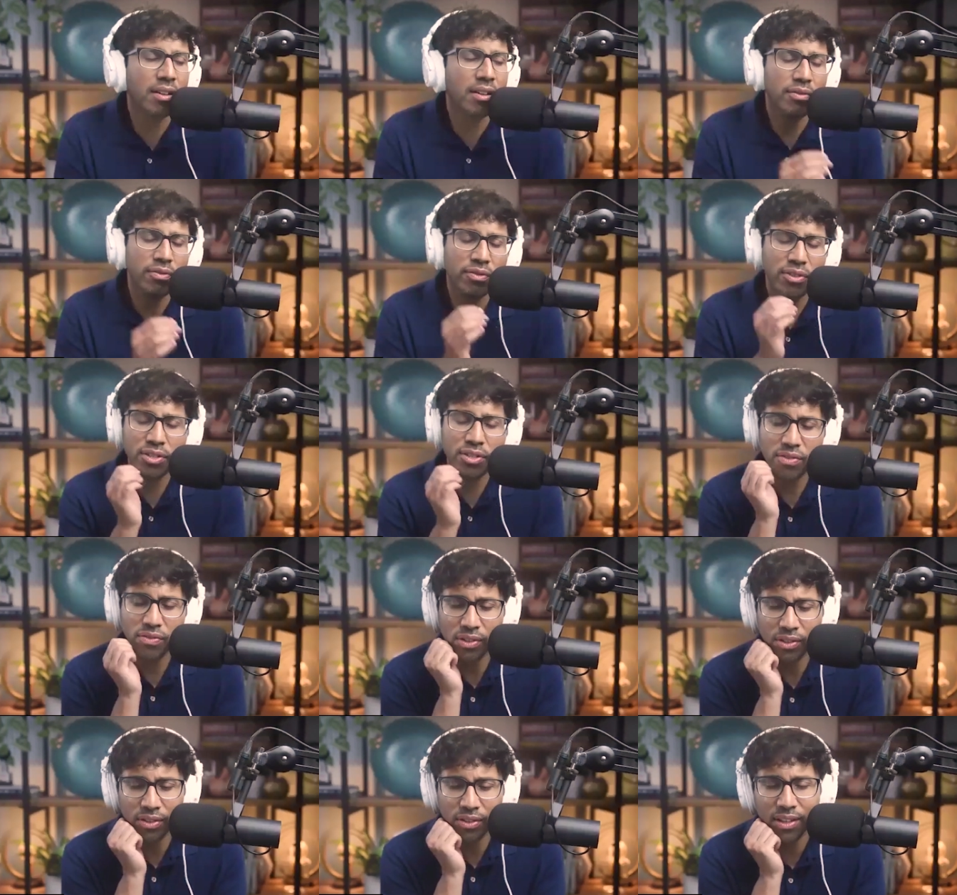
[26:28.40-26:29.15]
First
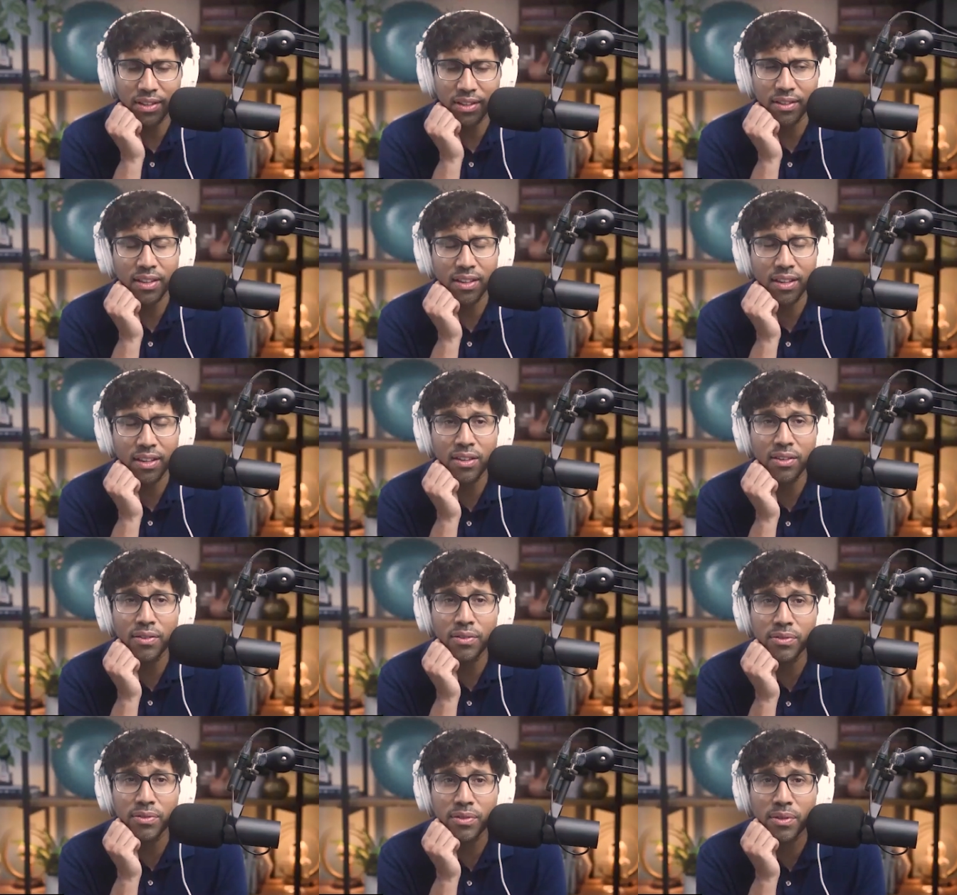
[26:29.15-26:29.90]
of all, thank
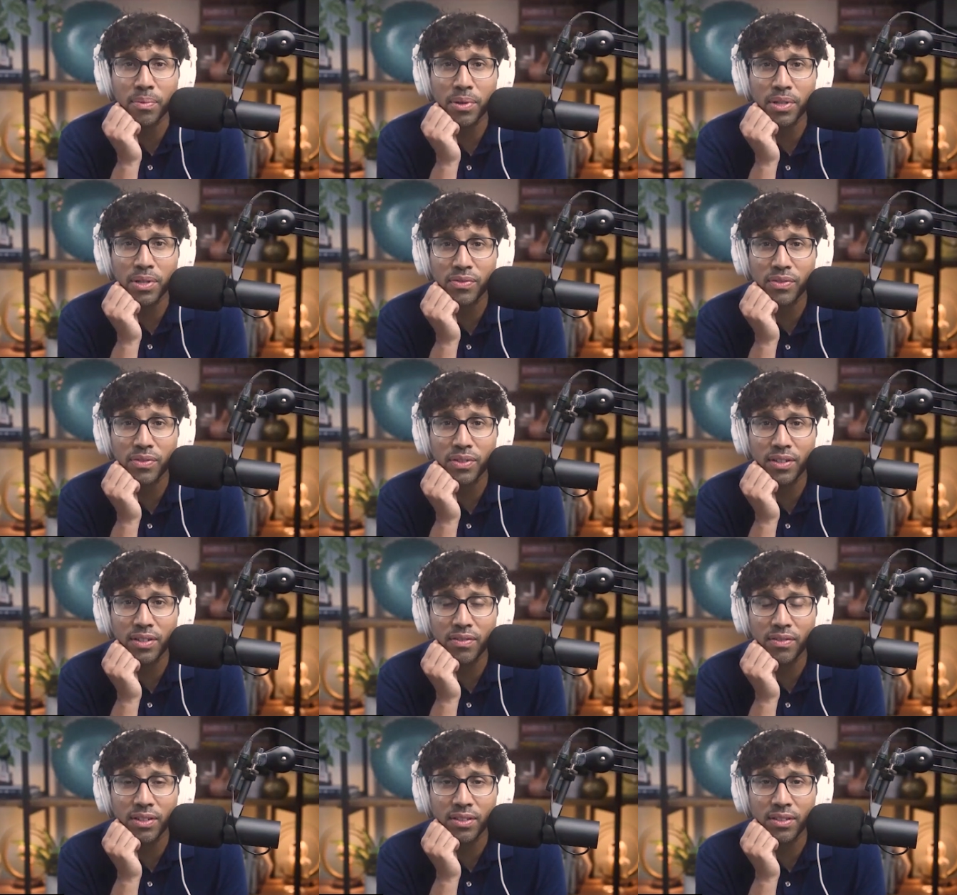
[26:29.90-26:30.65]
you so much for
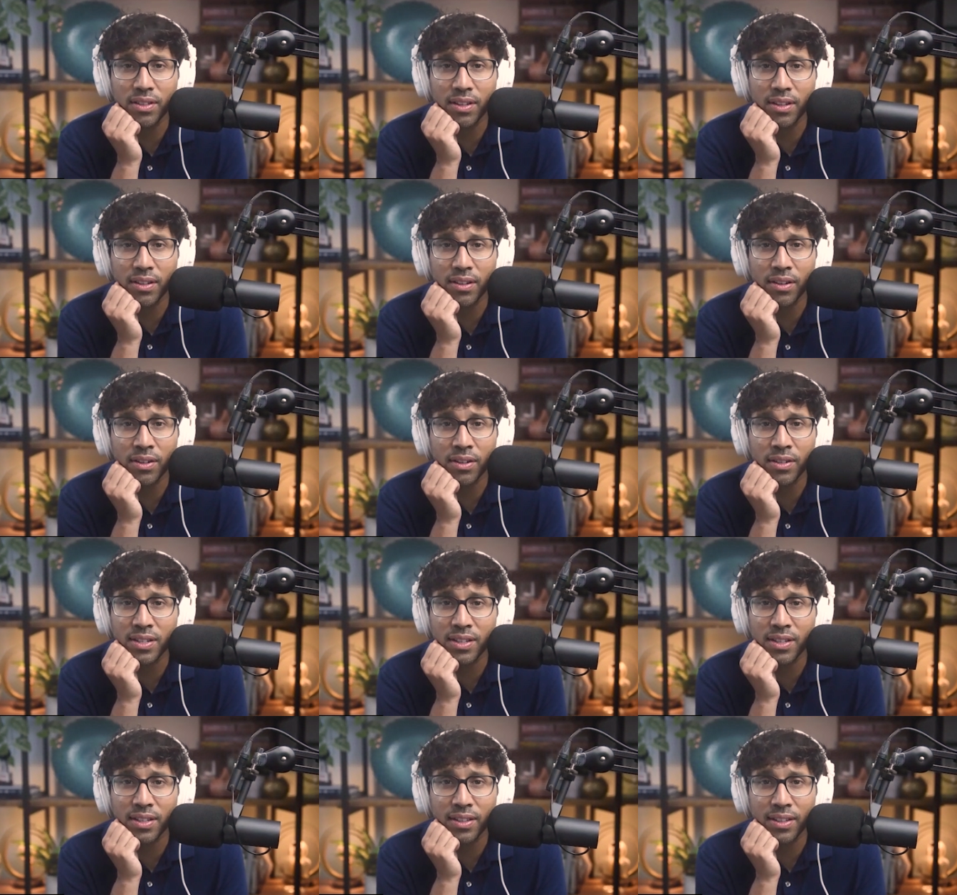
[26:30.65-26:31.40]
even
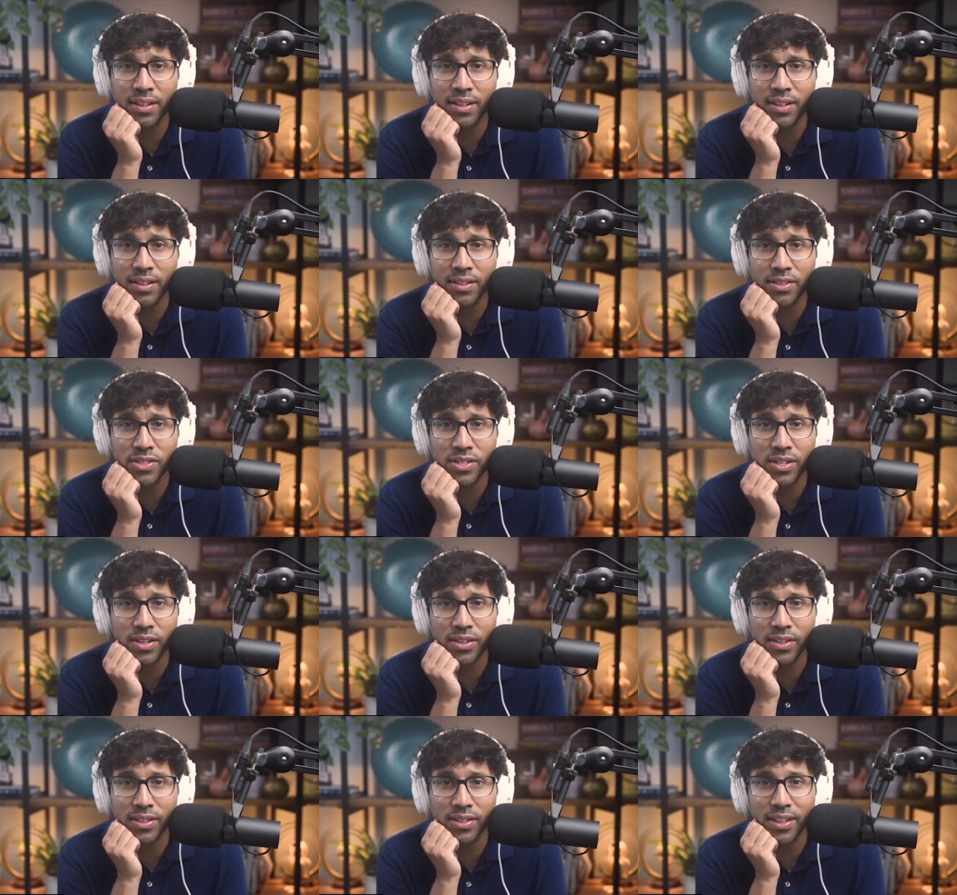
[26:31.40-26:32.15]
articulating and
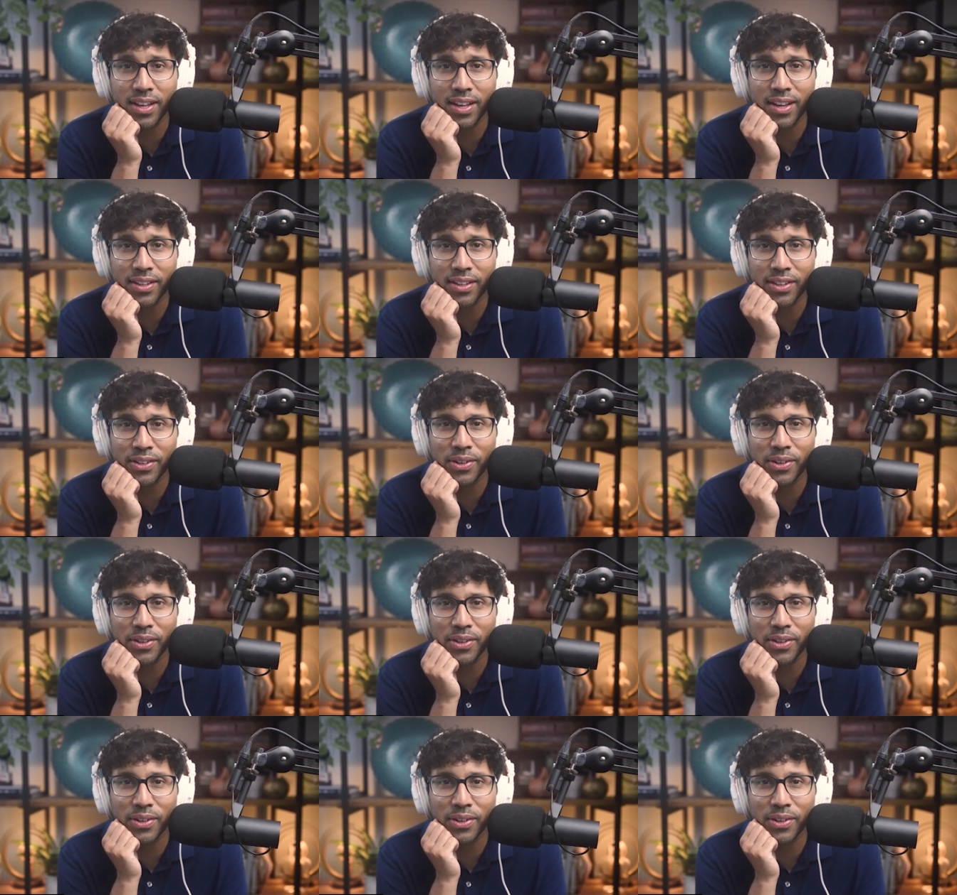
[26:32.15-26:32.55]
sharing that.